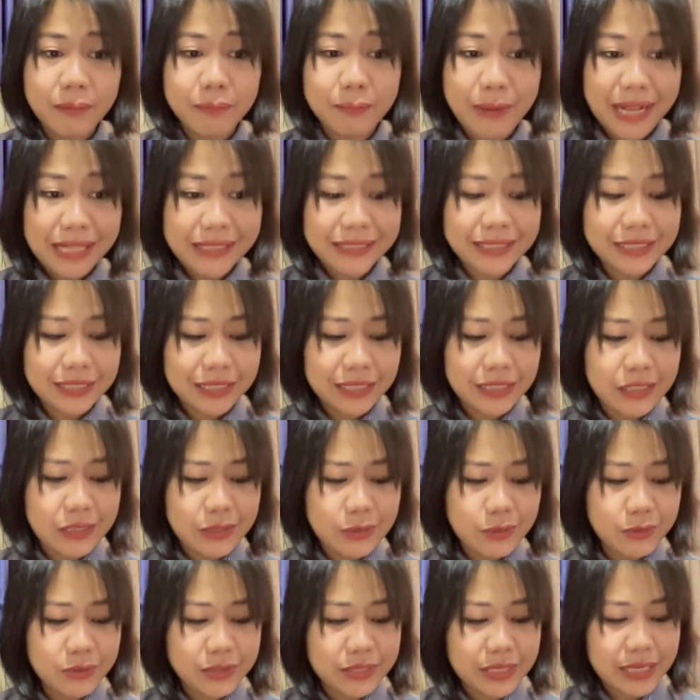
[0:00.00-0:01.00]
practical
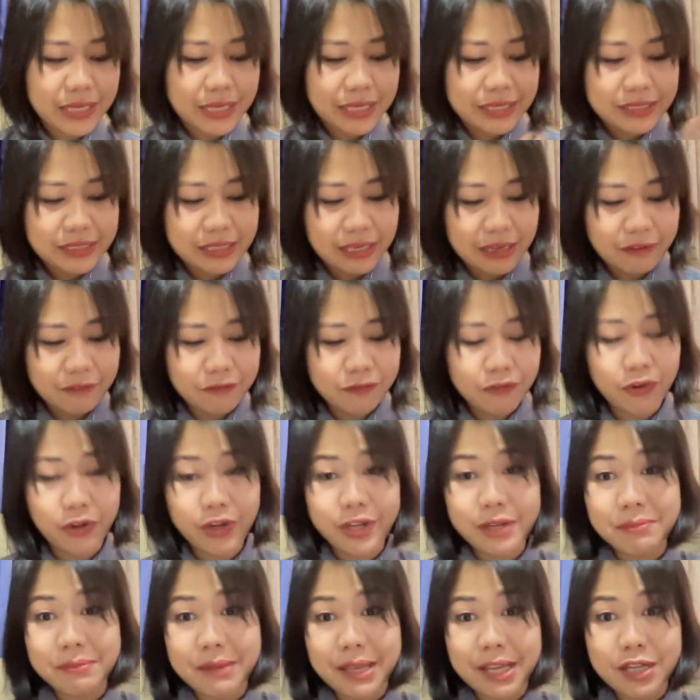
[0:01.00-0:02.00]
uses,
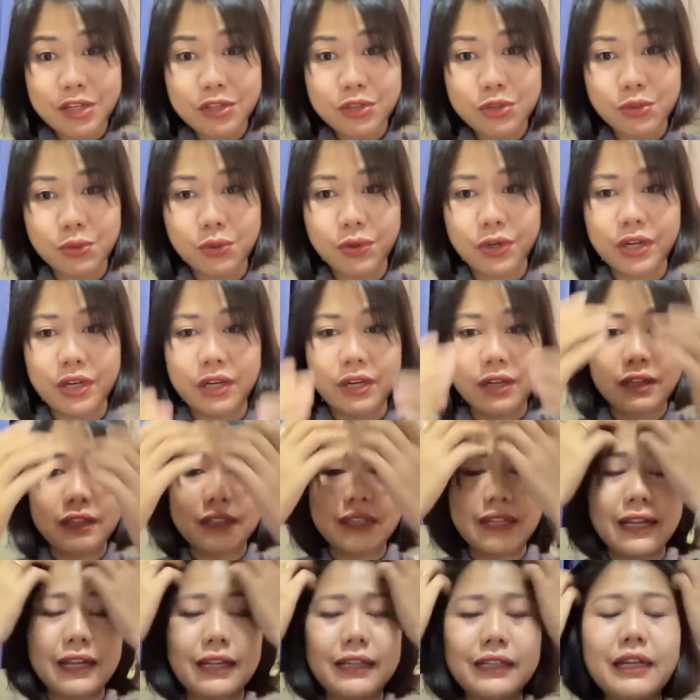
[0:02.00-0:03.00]
avoid, make sure
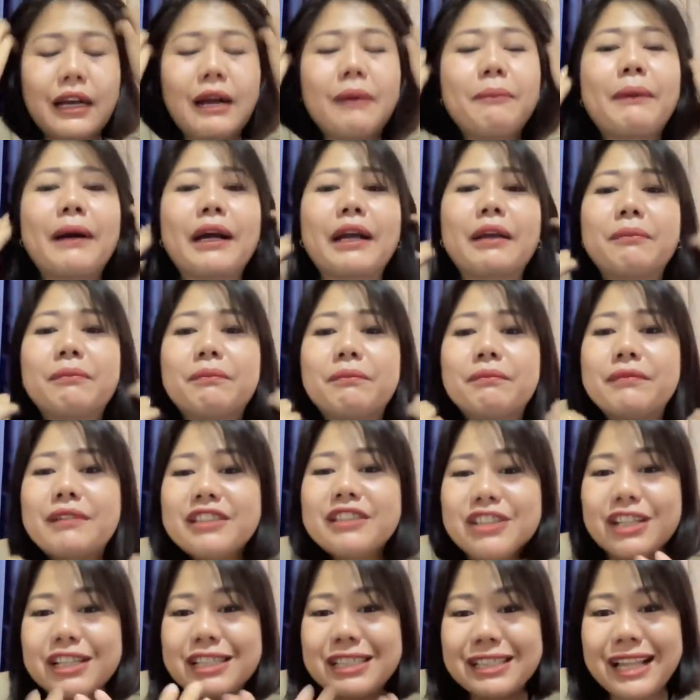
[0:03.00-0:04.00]
nga kapag
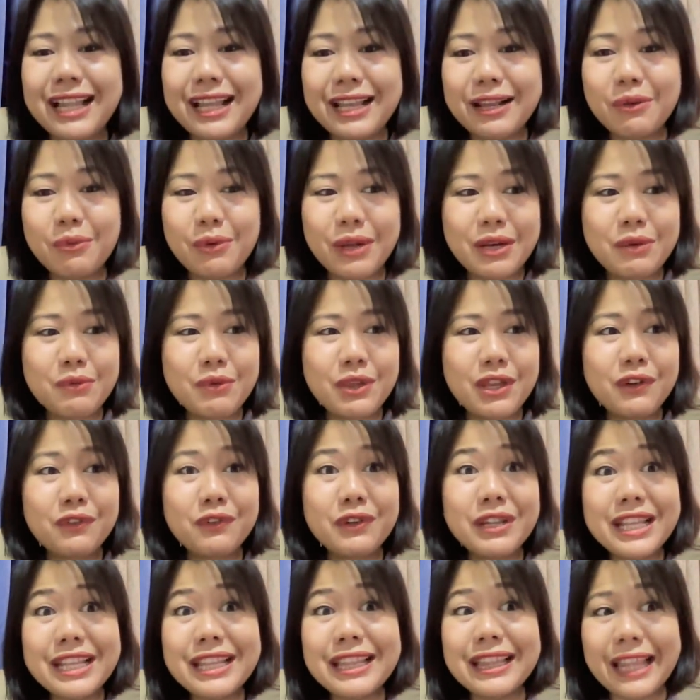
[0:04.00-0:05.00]
just like when we
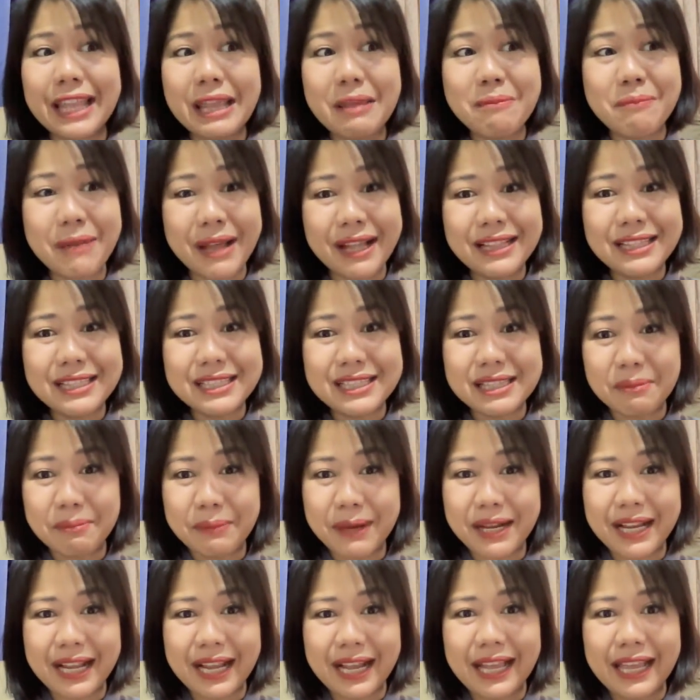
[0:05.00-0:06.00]
read labels sa
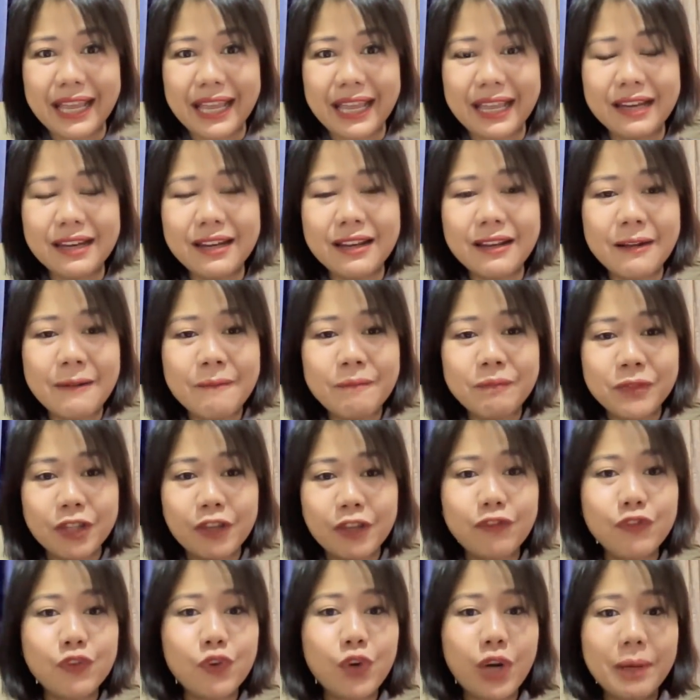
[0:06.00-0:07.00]
pagkain,
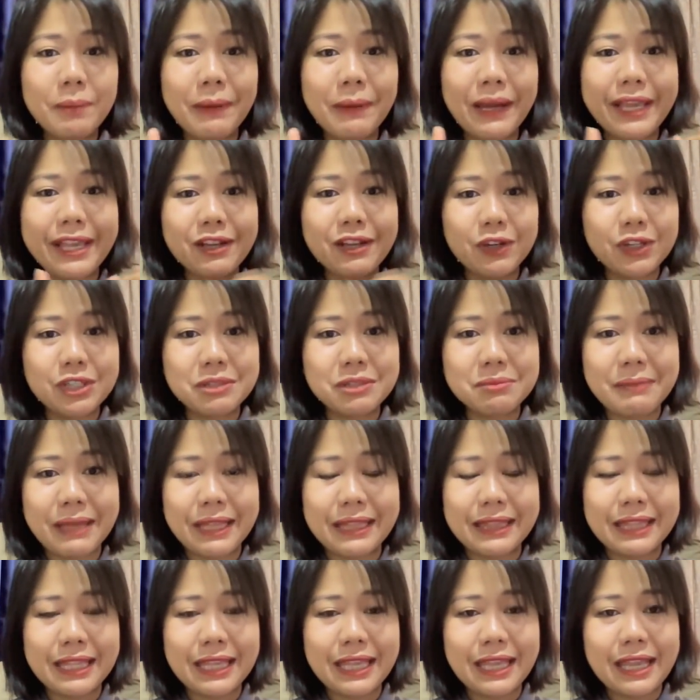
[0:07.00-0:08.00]
if you are buying
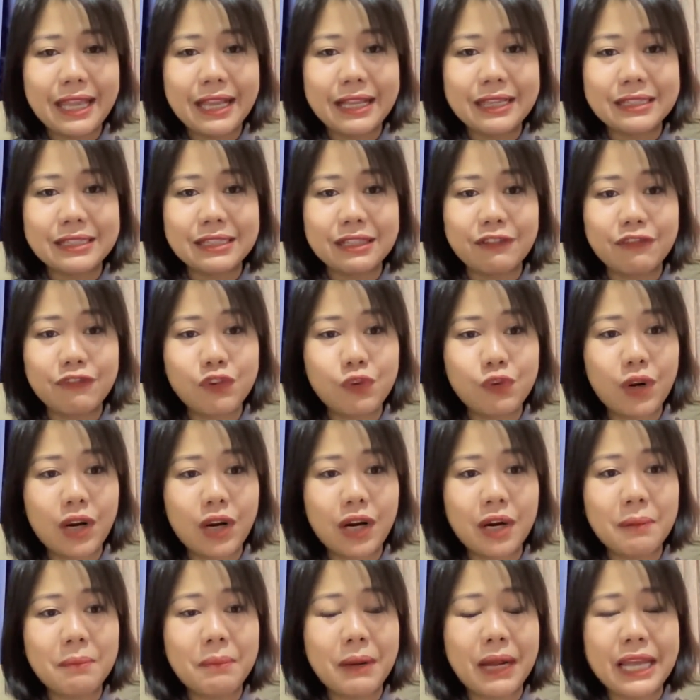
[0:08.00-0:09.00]
cosmetics, if you
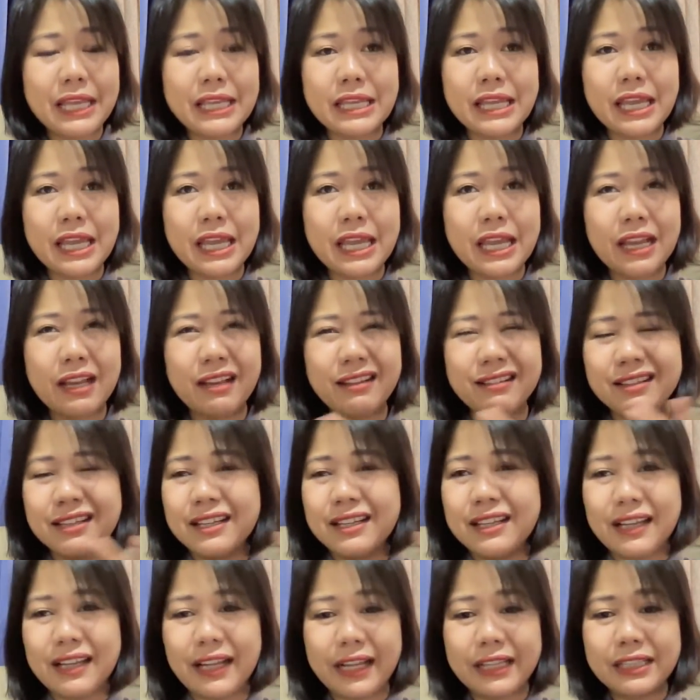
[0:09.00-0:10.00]
are buying
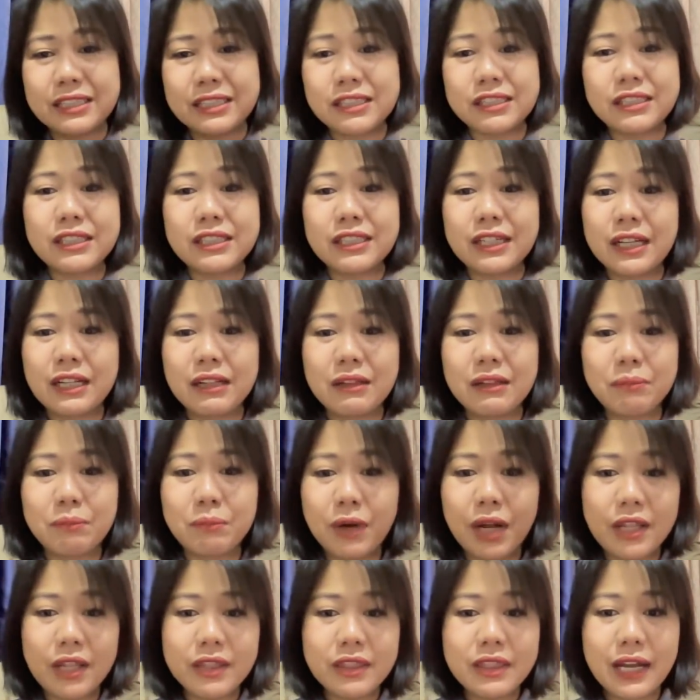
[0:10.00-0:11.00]
external
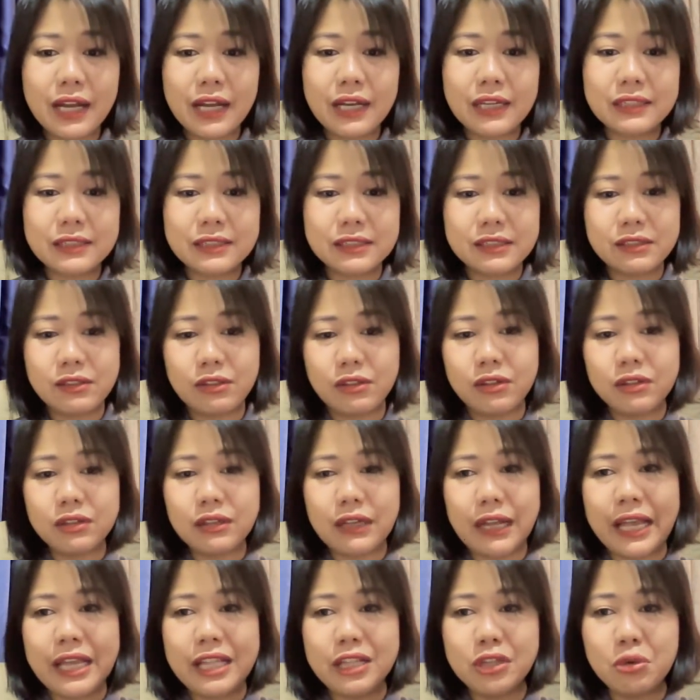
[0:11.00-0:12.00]
products, no,
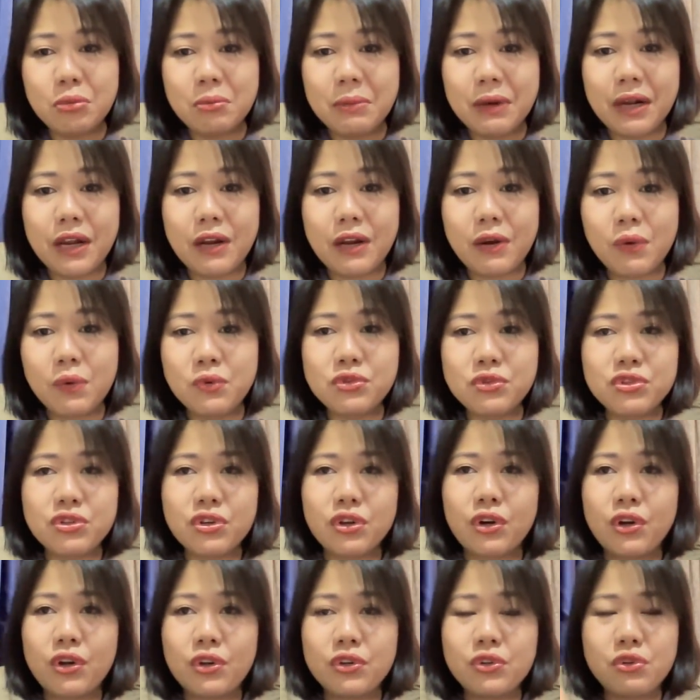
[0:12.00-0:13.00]
kahit yung mga
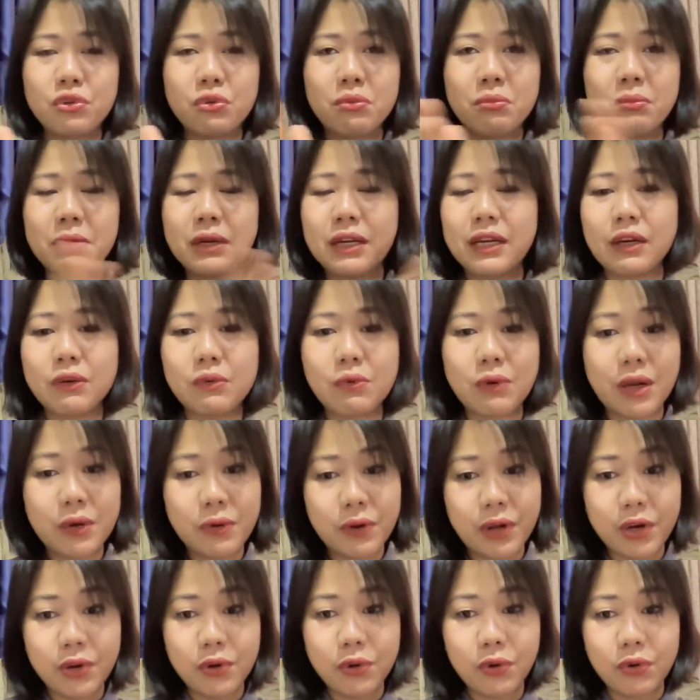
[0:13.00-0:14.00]
lotion, yung mga kung
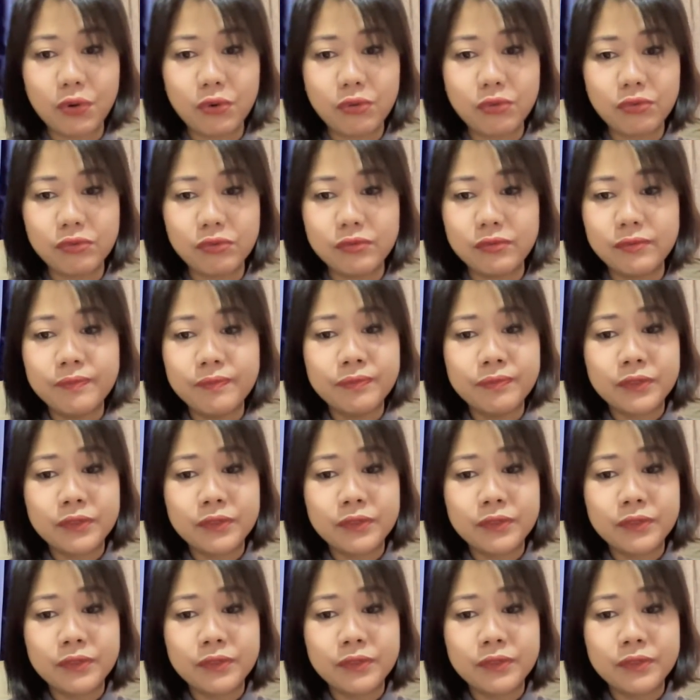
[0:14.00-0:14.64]
ano-anong